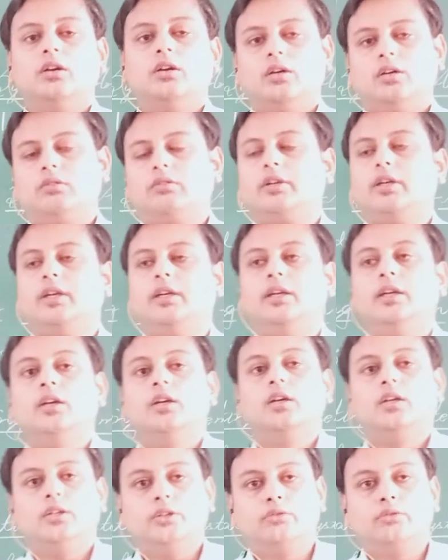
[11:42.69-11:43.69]

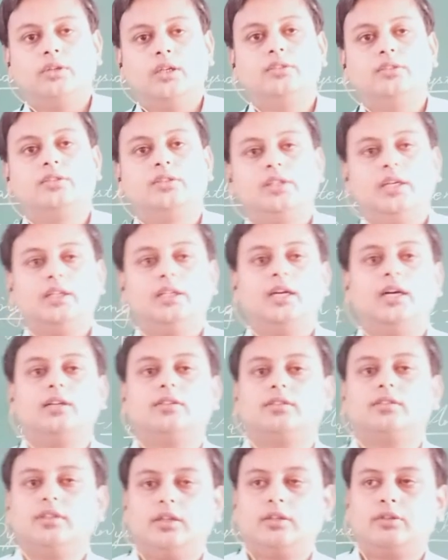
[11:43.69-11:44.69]
okay, you can say
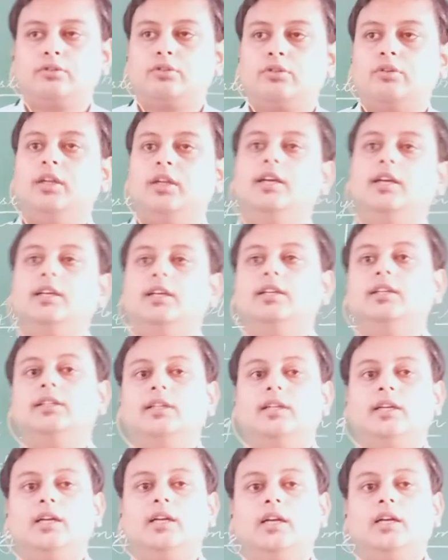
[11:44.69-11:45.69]
that, sir, today
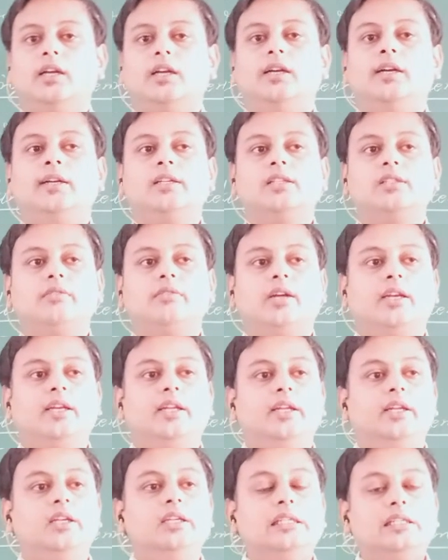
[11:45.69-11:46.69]
it is
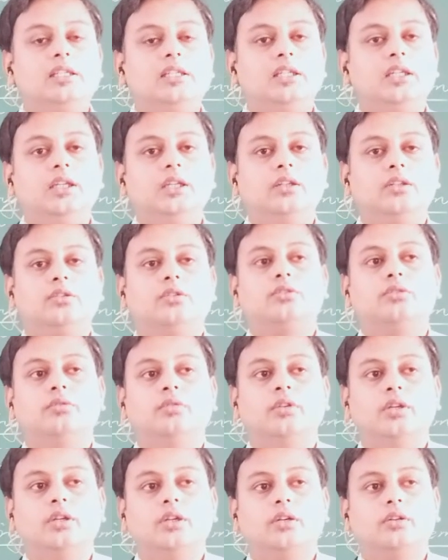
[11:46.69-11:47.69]
very easy
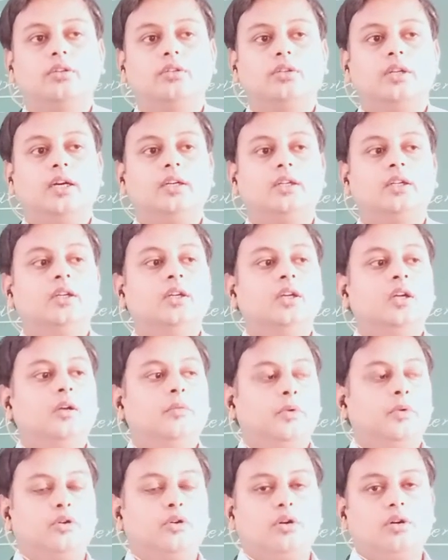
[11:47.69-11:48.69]

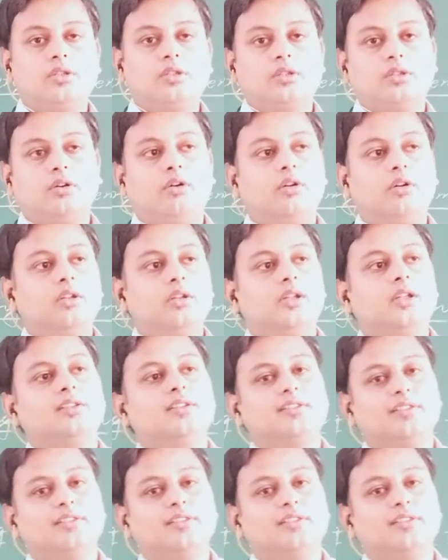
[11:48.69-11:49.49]
that because all